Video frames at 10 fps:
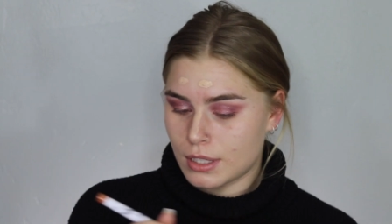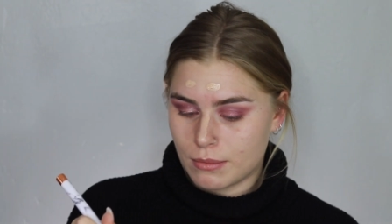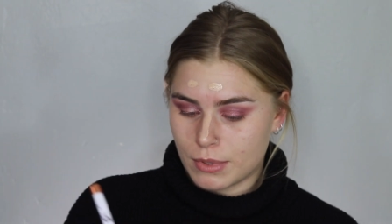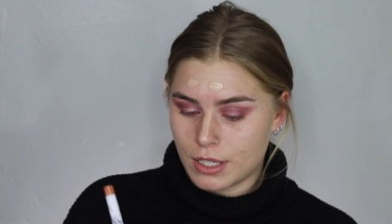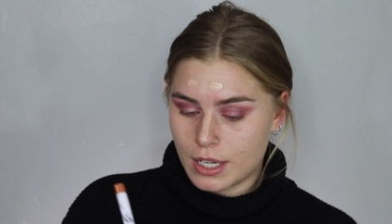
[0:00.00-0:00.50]

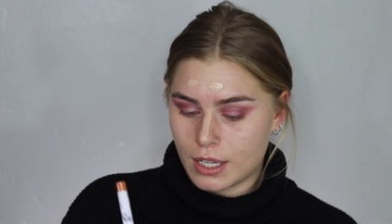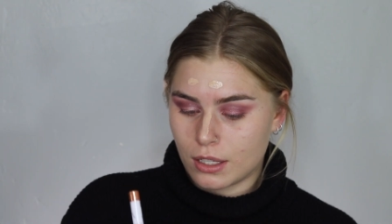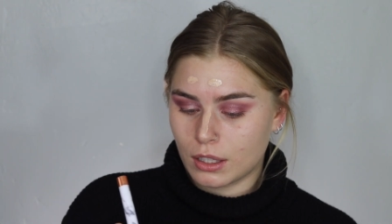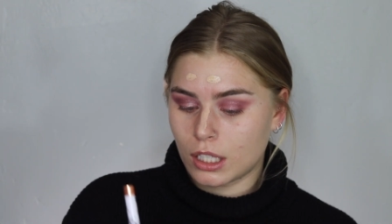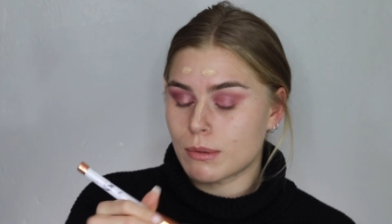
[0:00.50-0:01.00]
I'm gonna
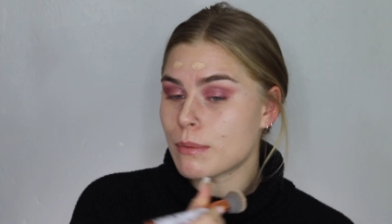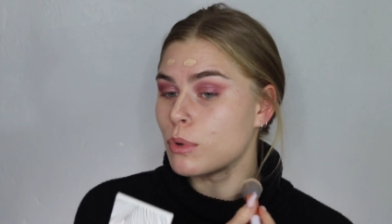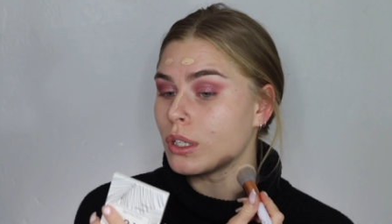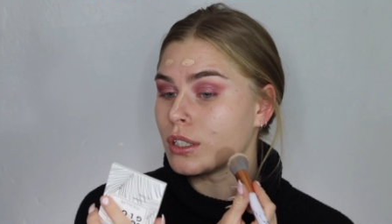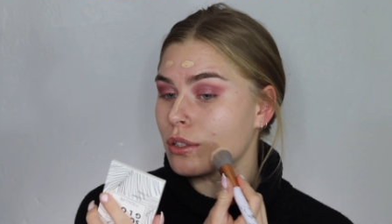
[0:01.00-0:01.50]
add a little bit
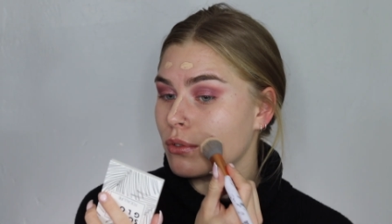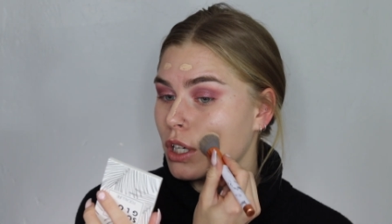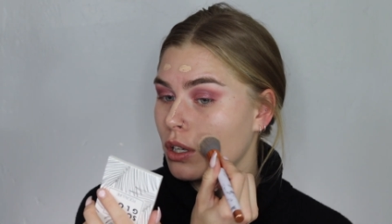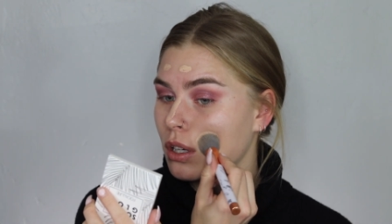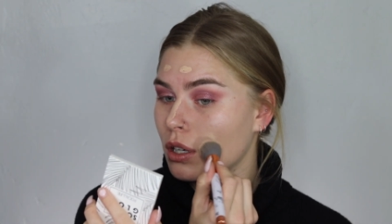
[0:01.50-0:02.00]
more just
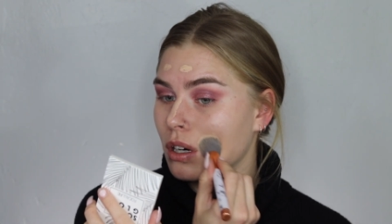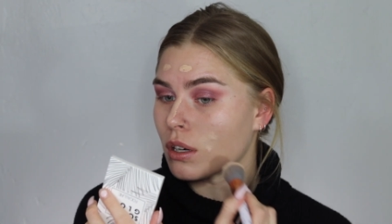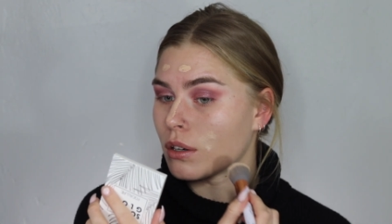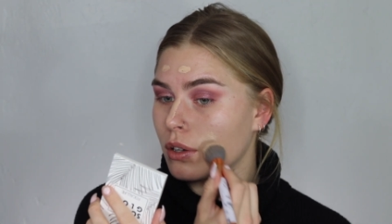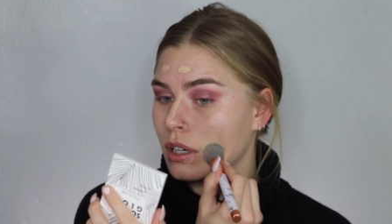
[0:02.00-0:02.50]
right
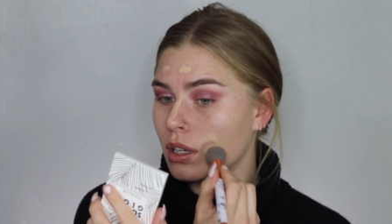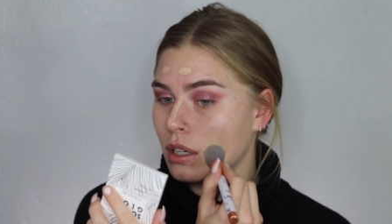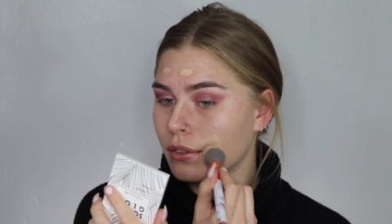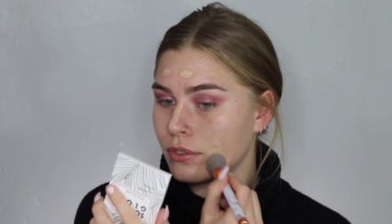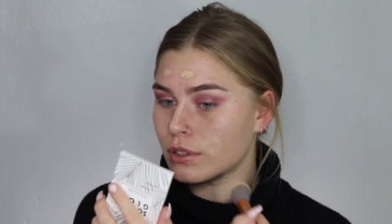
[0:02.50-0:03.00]
here where I
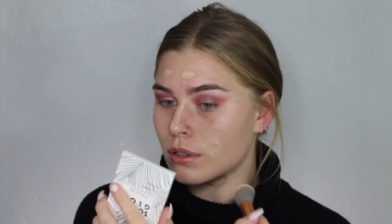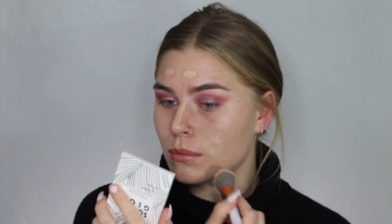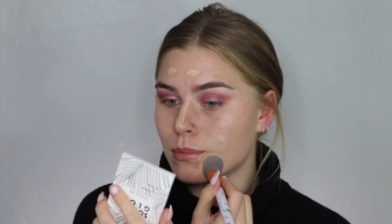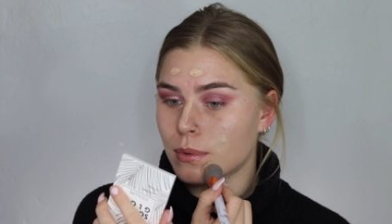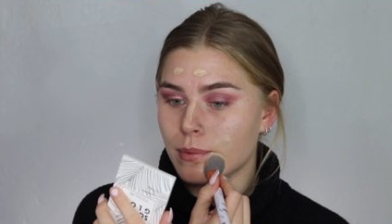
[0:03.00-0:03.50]
have
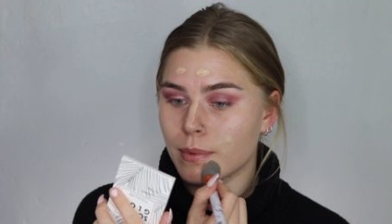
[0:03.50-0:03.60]
some